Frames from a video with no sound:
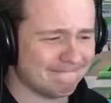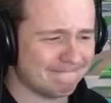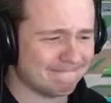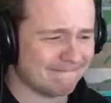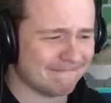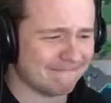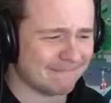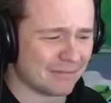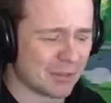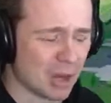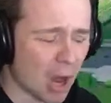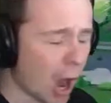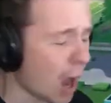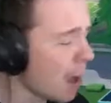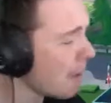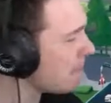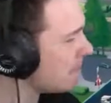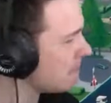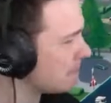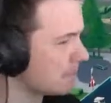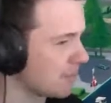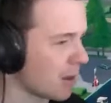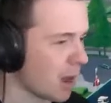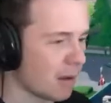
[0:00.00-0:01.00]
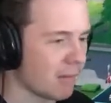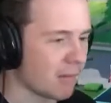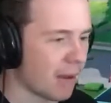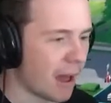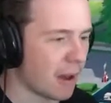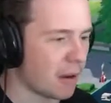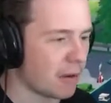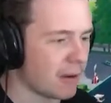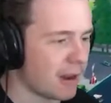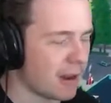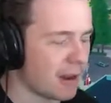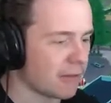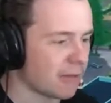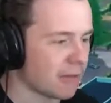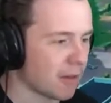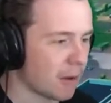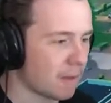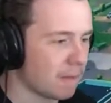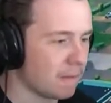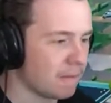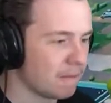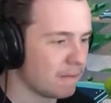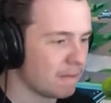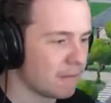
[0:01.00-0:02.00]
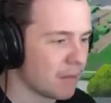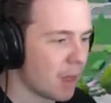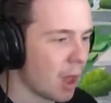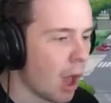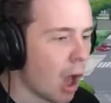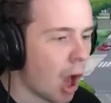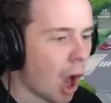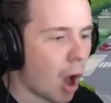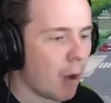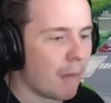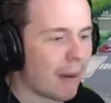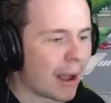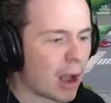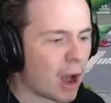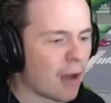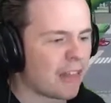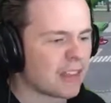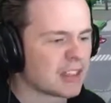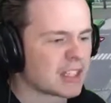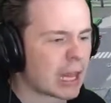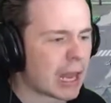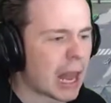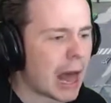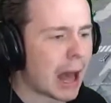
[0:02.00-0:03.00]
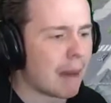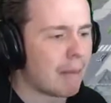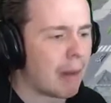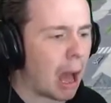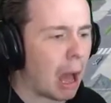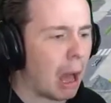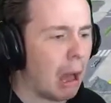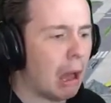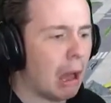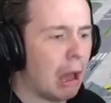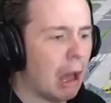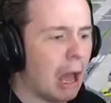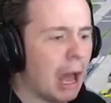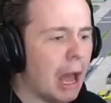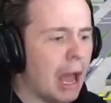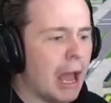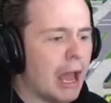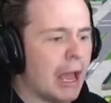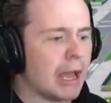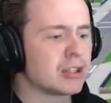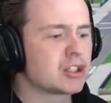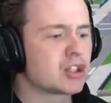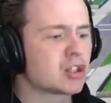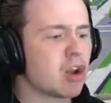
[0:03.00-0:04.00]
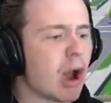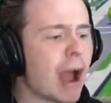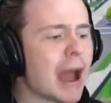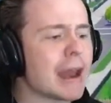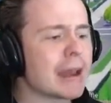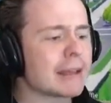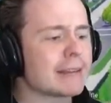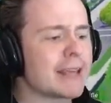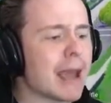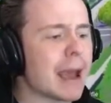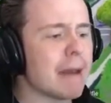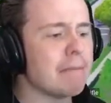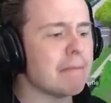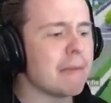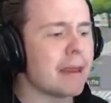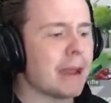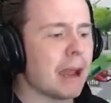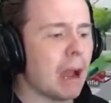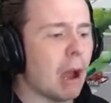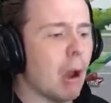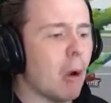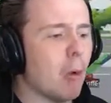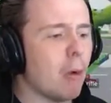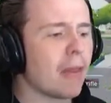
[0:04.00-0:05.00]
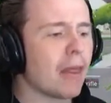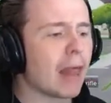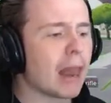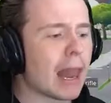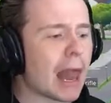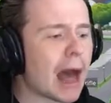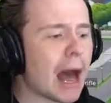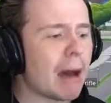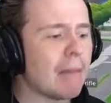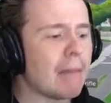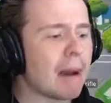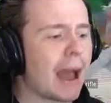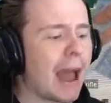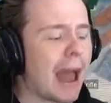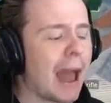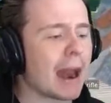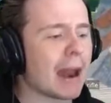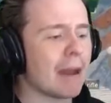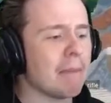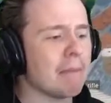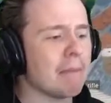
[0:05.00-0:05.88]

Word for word: Nope. Nope. I don't need it, though. Oh, my God. There's a llama. It's trying to tempt me with a llama and a